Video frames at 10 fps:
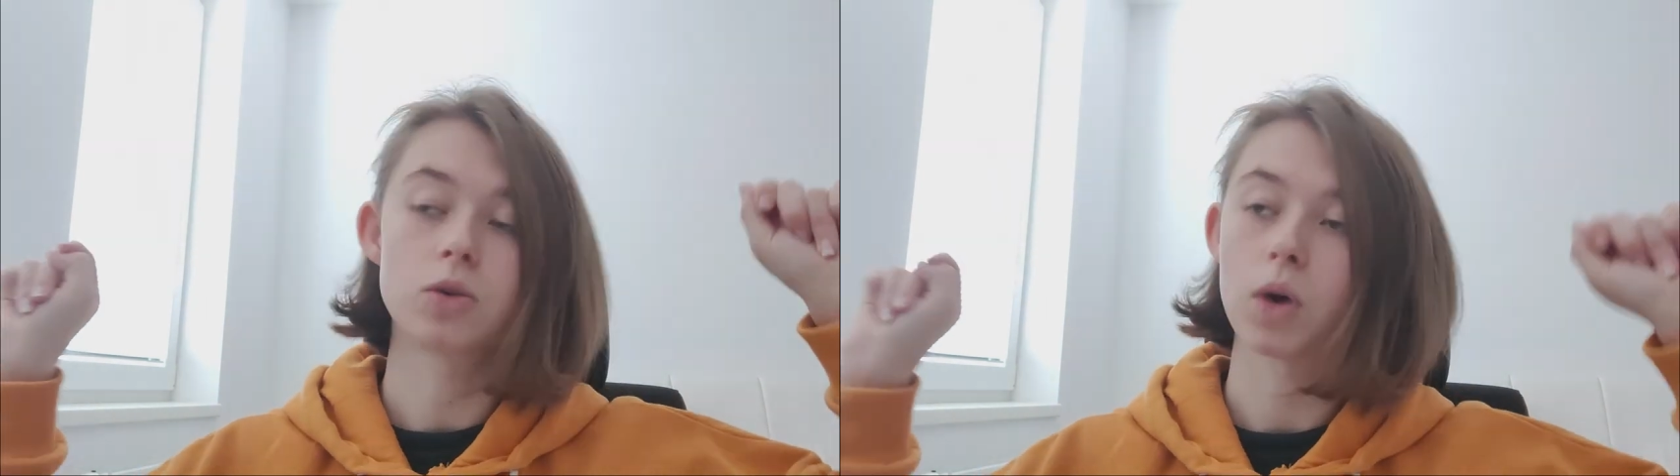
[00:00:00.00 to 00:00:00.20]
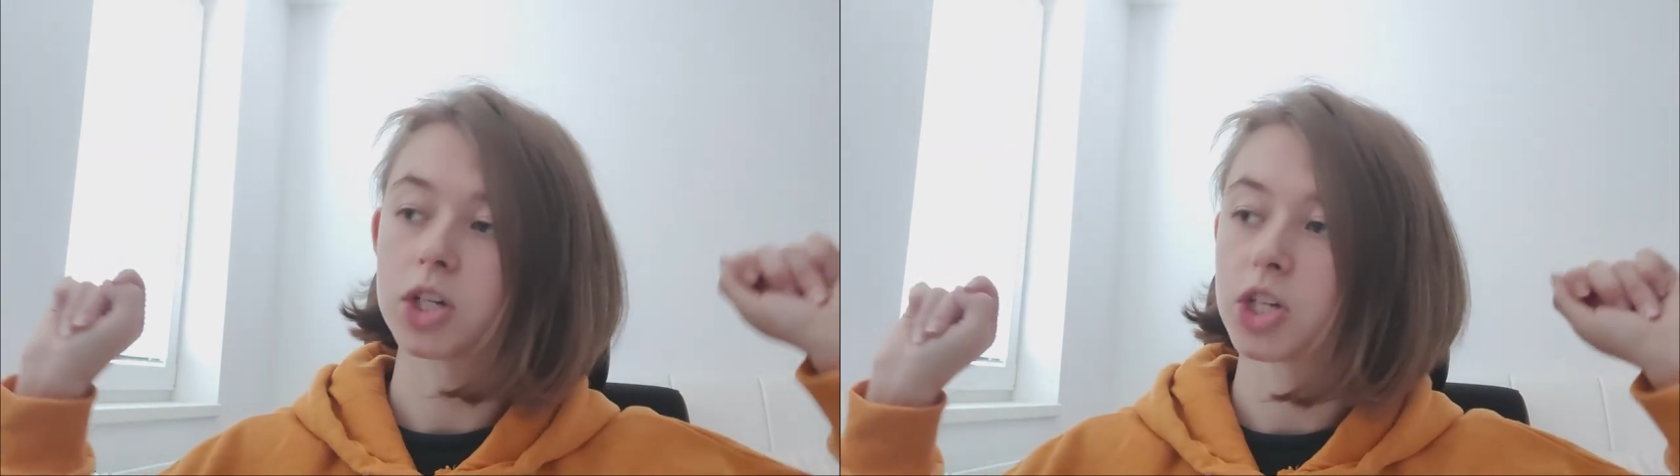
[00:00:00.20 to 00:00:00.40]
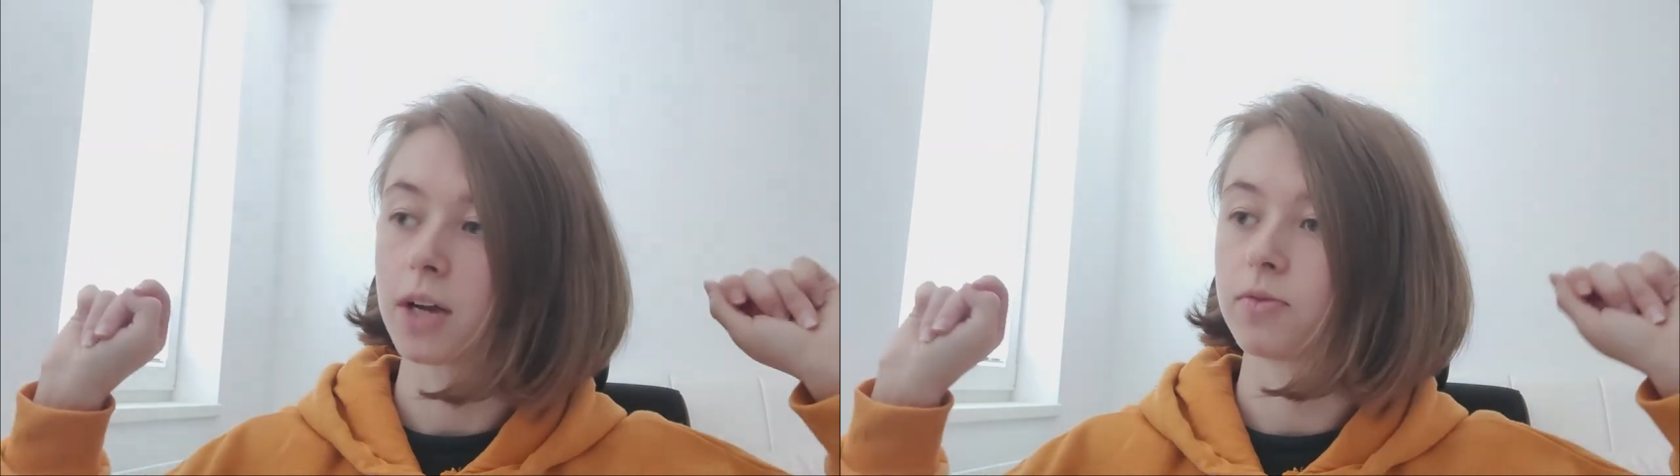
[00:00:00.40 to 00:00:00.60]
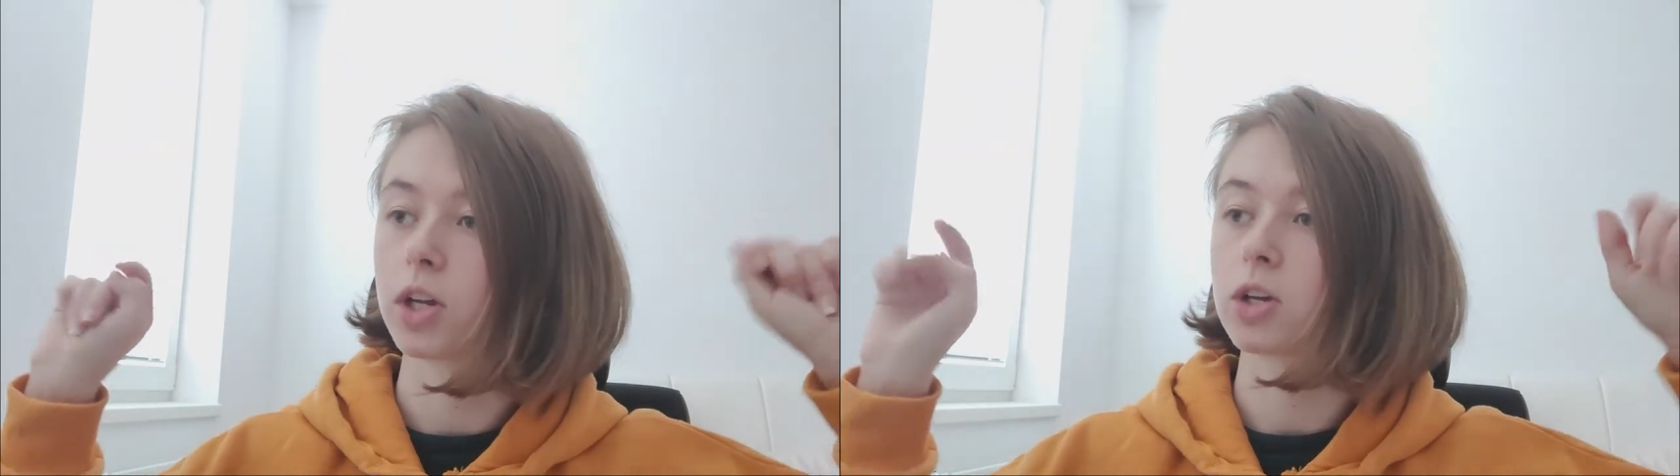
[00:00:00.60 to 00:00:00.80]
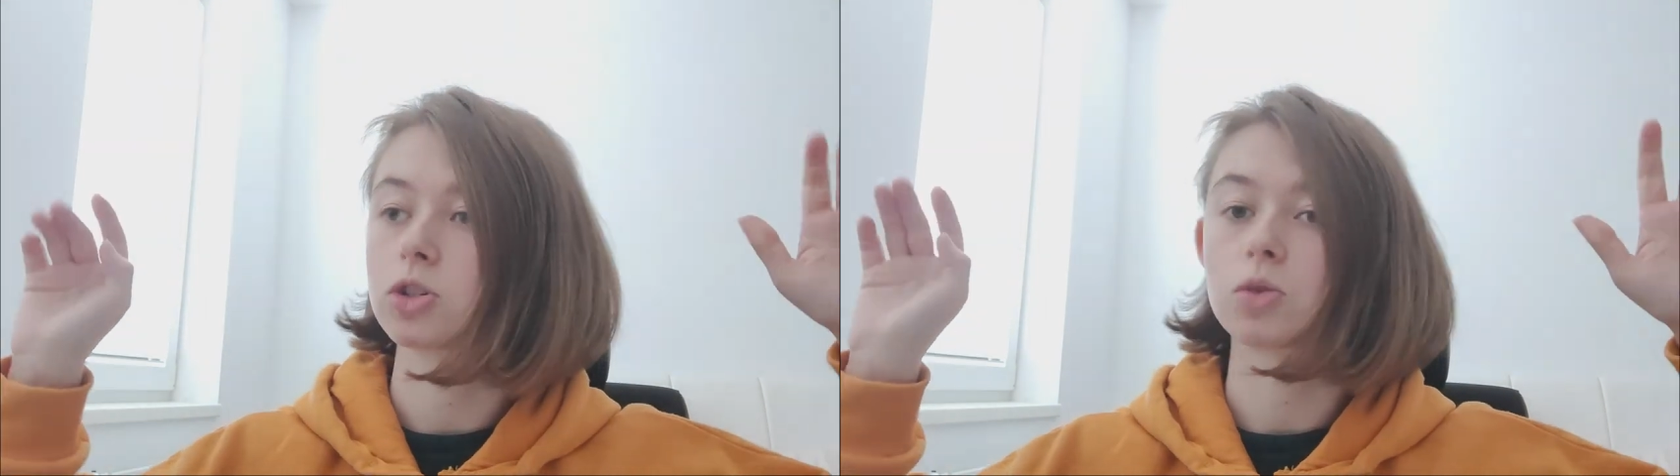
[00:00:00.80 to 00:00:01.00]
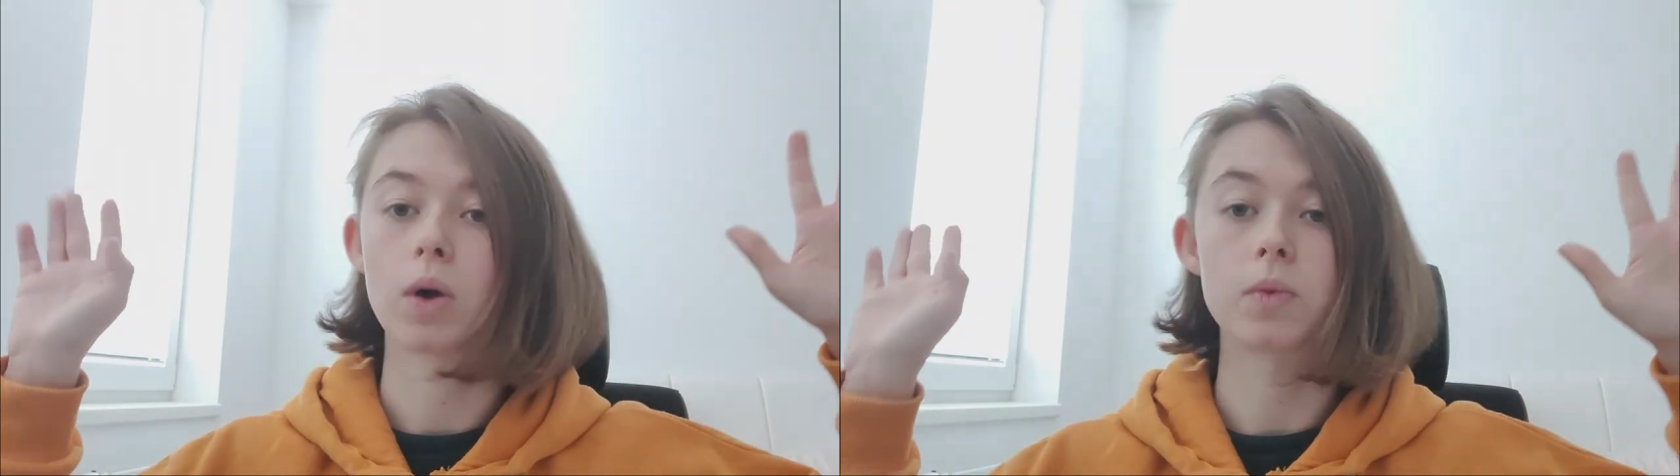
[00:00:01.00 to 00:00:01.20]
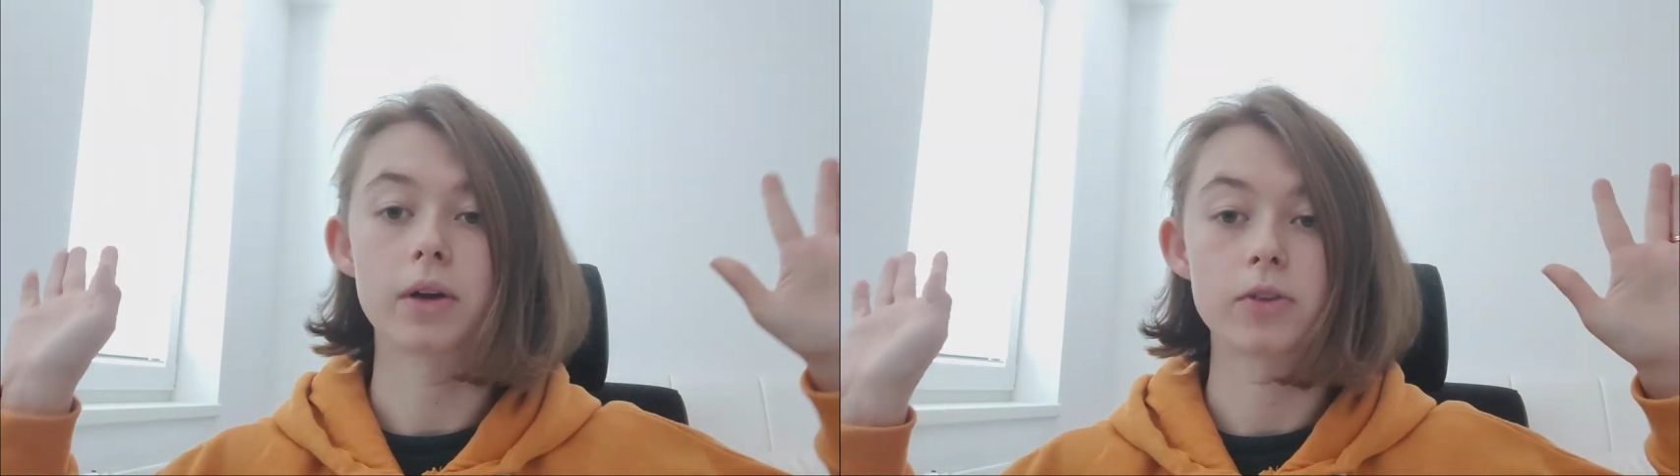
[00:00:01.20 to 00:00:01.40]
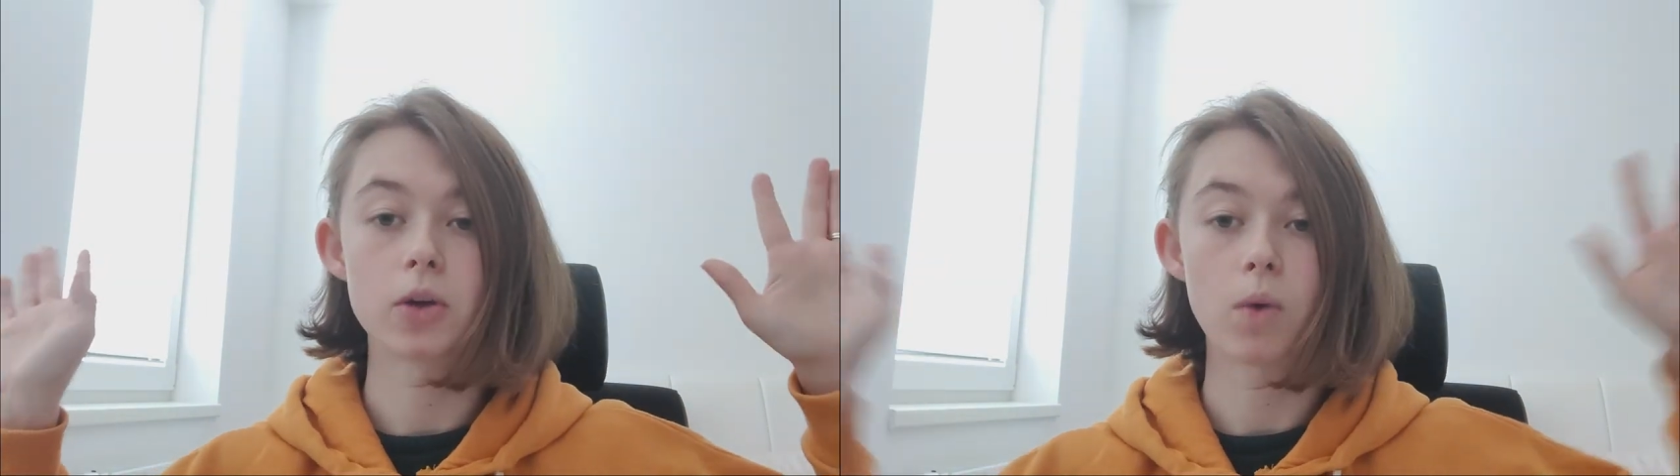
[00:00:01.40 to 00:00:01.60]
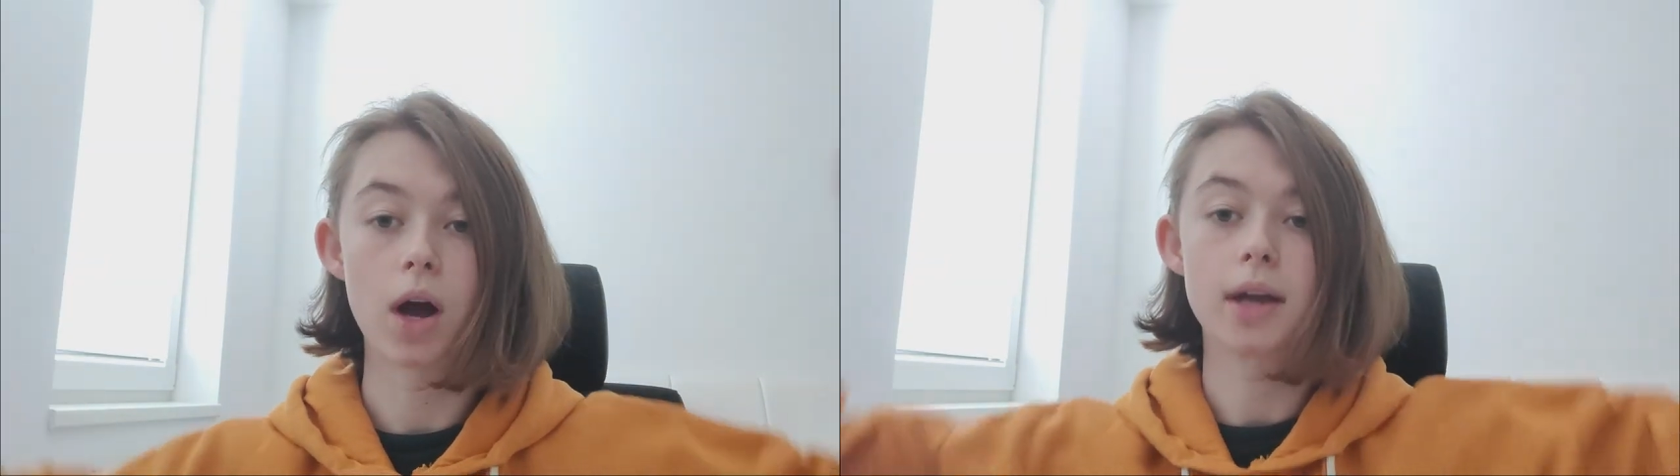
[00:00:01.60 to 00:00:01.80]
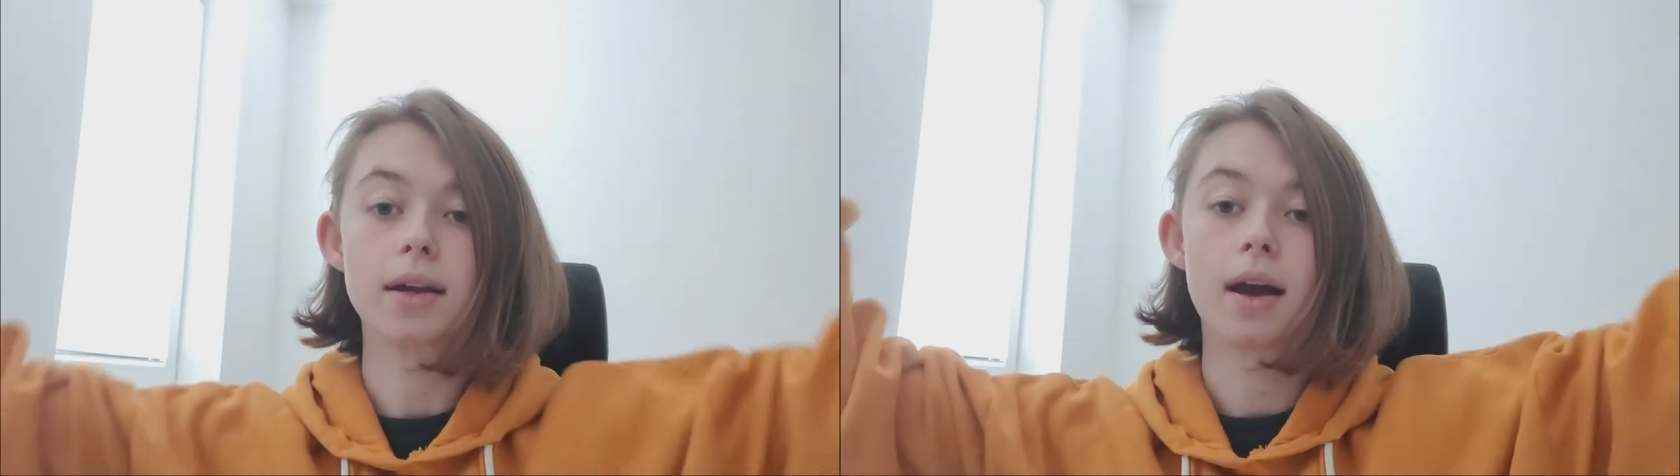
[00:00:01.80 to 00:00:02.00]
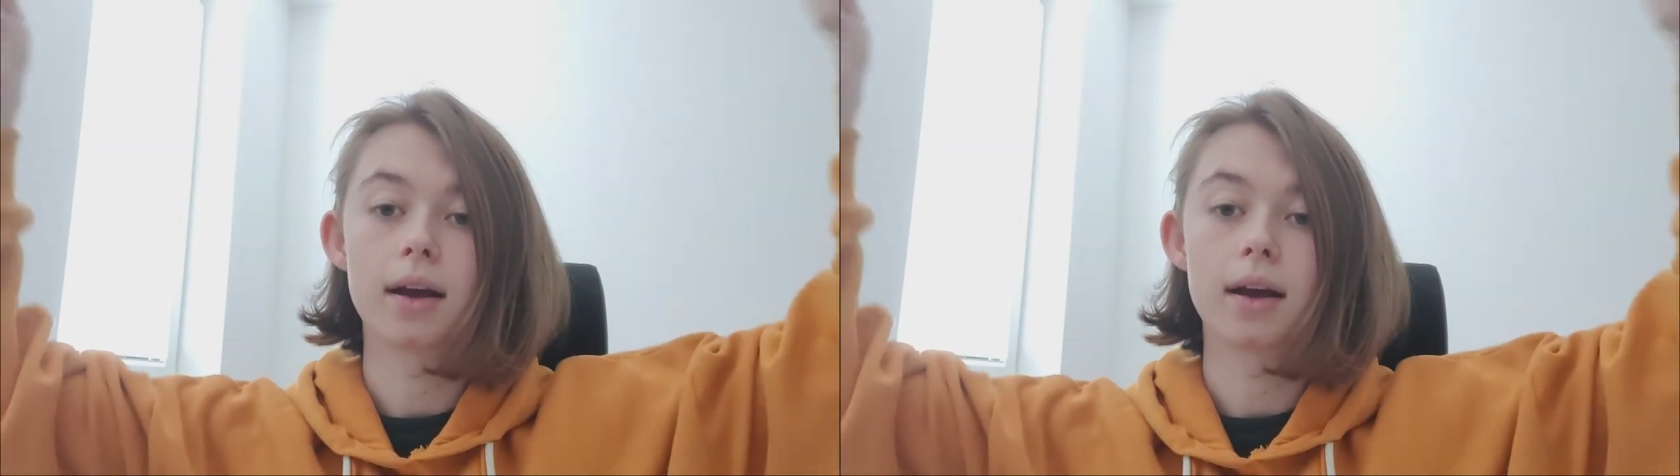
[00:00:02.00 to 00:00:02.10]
you want check videos, you want whatever you want,